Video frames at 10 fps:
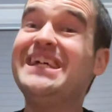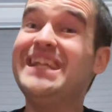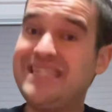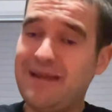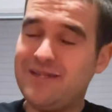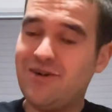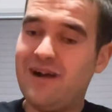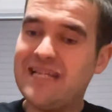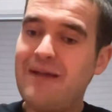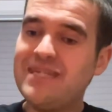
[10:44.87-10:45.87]
Same
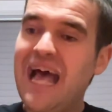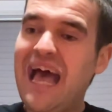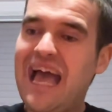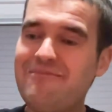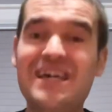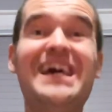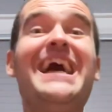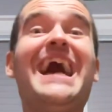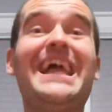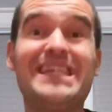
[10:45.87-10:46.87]
Storytime time
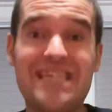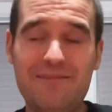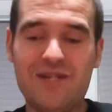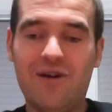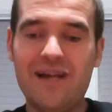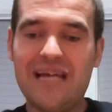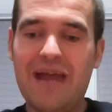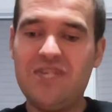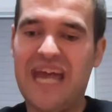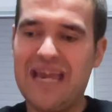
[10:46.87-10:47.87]
and same
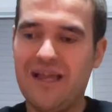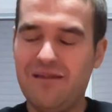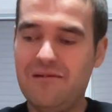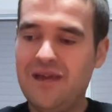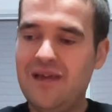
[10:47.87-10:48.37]
Storytime channel.